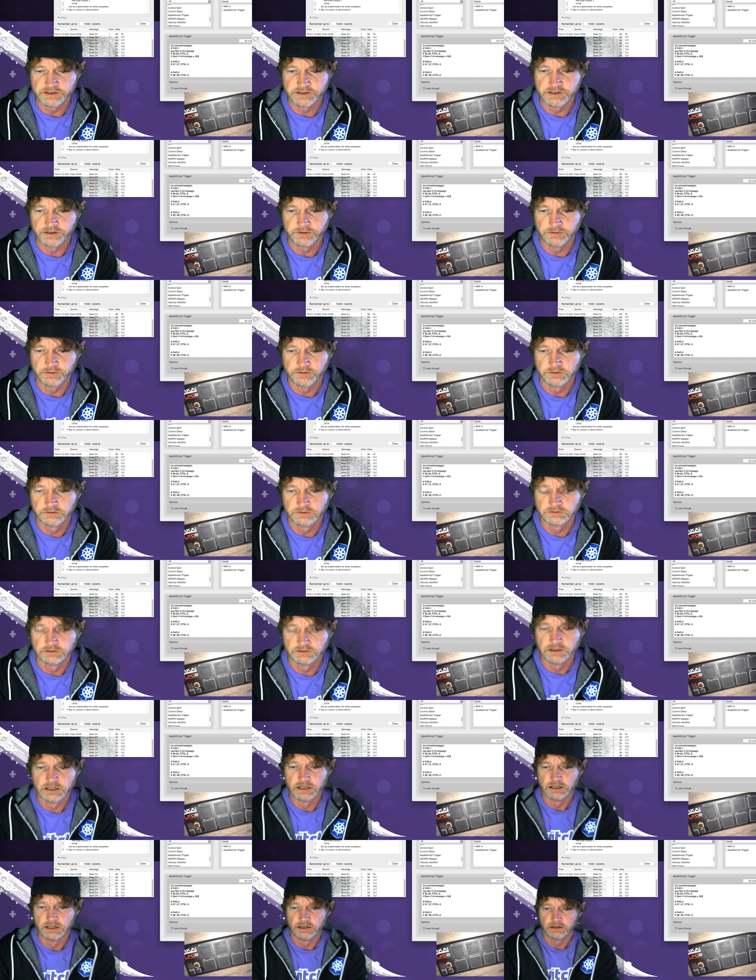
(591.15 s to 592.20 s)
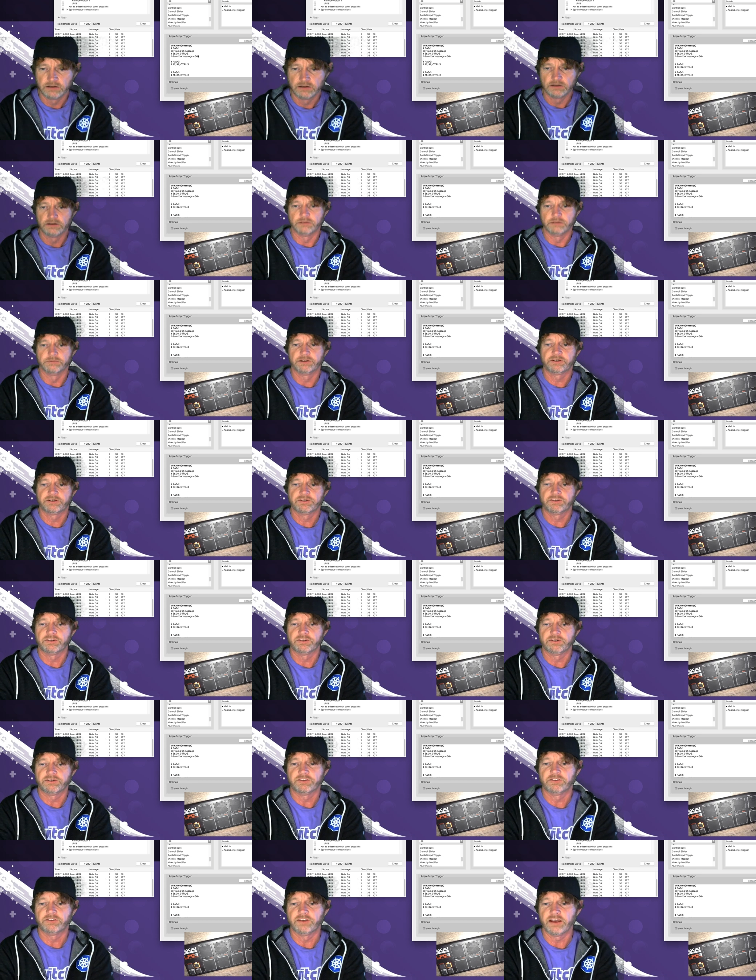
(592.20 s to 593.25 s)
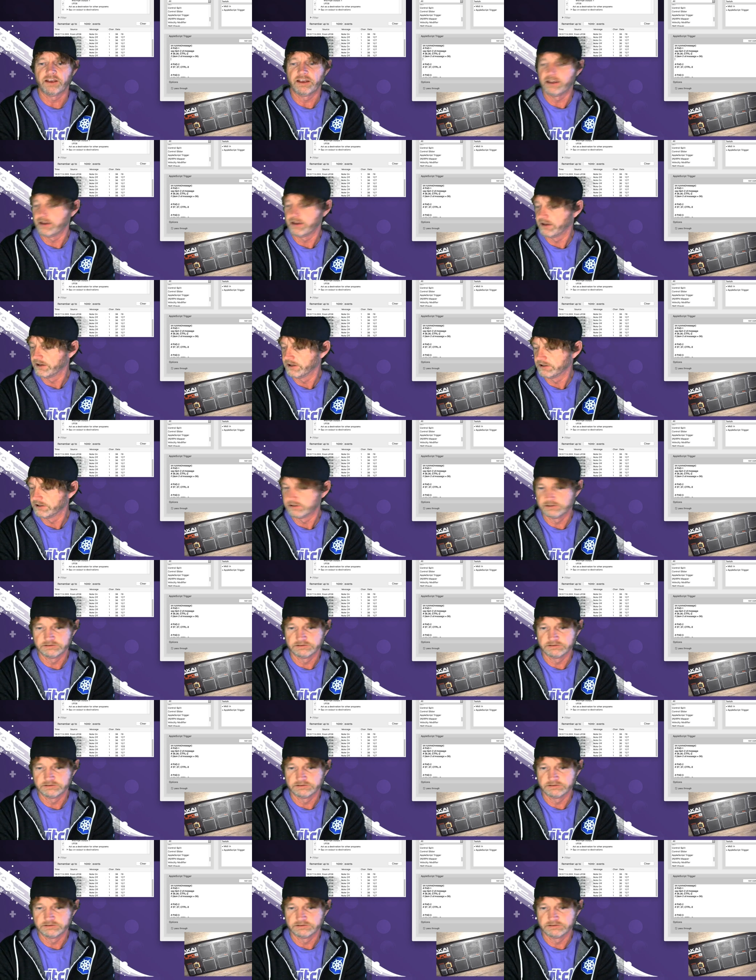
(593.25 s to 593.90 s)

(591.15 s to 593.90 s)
to do? Let's just say